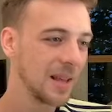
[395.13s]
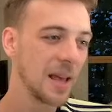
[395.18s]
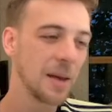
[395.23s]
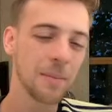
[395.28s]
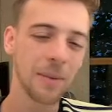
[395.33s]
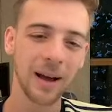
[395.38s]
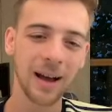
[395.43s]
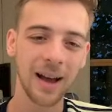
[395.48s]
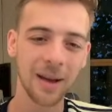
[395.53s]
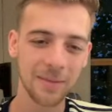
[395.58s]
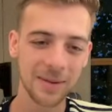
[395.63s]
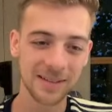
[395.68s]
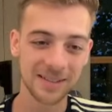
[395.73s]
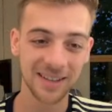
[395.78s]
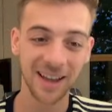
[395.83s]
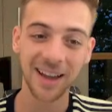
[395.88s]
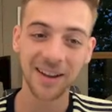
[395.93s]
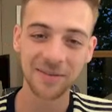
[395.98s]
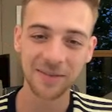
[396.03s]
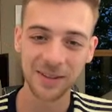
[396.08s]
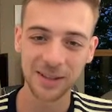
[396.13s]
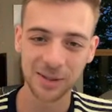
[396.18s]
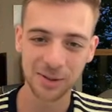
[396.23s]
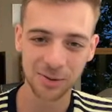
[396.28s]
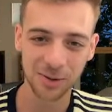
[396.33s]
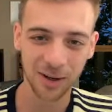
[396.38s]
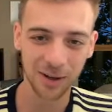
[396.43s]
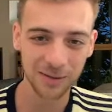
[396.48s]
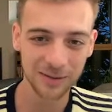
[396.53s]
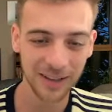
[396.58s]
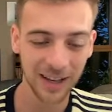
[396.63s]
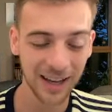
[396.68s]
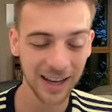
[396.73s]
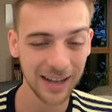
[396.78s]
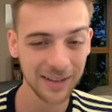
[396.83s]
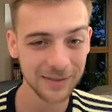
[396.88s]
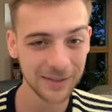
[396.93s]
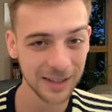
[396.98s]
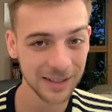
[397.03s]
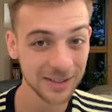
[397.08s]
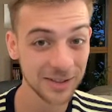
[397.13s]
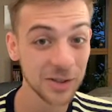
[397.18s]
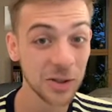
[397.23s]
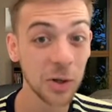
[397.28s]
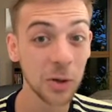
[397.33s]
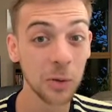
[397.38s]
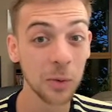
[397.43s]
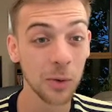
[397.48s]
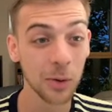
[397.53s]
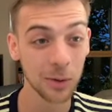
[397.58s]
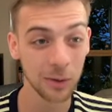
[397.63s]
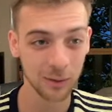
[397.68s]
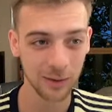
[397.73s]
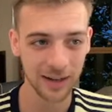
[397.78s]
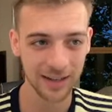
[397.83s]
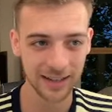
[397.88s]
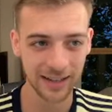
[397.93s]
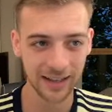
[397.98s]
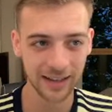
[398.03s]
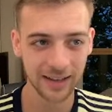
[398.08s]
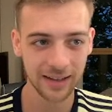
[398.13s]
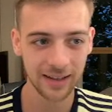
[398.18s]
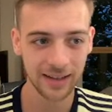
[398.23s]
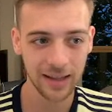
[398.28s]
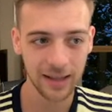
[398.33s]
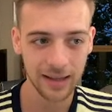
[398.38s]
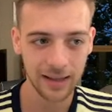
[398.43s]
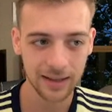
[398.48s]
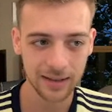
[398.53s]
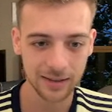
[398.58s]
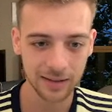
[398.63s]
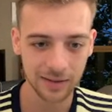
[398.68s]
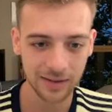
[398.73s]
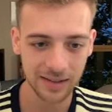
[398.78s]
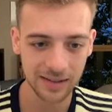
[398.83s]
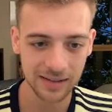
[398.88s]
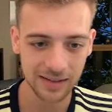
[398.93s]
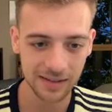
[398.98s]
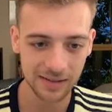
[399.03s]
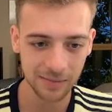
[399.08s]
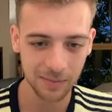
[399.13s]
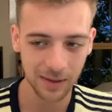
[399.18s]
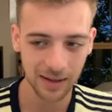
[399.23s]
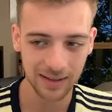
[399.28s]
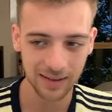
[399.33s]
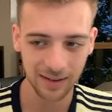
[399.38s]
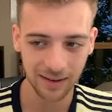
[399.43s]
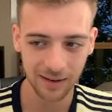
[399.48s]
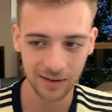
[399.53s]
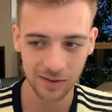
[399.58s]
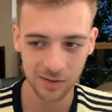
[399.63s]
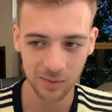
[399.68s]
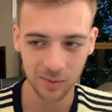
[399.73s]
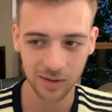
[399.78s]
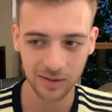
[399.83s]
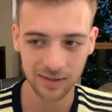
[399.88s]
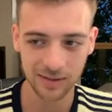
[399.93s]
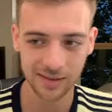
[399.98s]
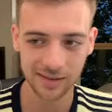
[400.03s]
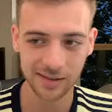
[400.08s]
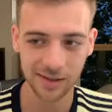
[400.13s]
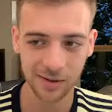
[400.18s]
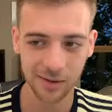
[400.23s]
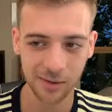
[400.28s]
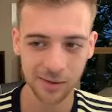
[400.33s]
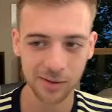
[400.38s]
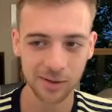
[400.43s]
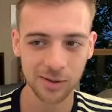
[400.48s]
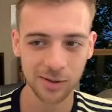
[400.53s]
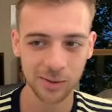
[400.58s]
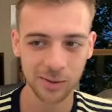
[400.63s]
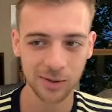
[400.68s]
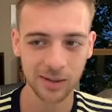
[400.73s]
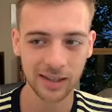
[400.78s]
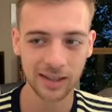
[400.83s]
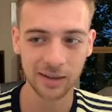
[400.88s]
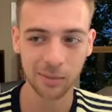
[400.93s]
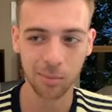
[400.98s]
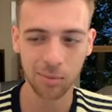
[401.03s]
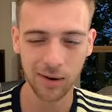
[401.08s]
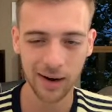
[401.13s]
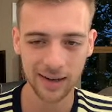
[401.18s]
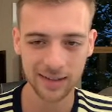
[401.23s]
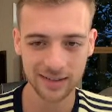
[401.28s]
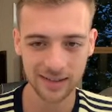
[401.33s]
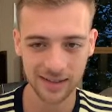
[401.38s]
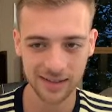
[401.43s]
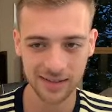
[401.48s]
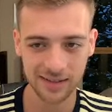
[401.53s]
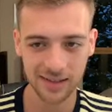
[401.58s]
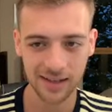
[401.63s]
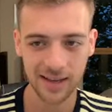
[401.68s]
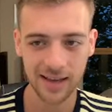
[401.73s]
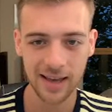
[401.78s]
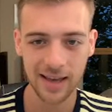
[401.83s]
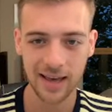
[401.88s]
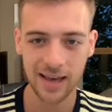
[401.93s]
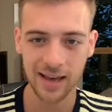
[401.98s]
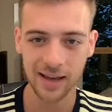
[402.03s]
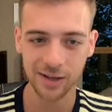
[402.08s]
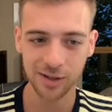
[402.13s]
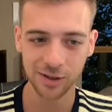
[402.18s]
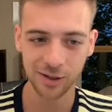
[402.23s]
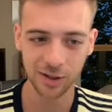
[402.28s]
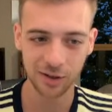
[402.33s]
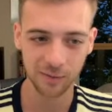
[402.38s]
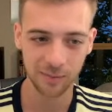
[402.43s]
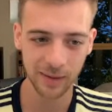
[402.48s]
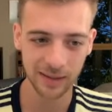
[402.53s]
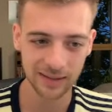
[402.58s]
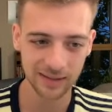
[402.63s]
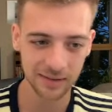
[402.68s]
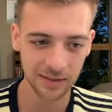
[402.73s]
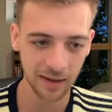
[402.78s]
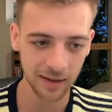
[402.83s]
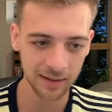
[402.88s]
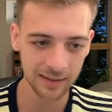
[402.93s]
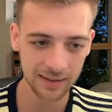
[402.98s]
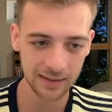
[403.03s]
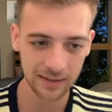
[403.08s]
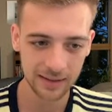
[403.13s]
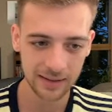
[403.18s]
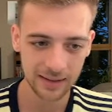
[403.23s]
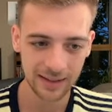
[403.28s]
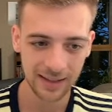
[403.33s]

But I'm excited for this draft. I have done 2 already, so this is my last one. So surely the practice should have been done.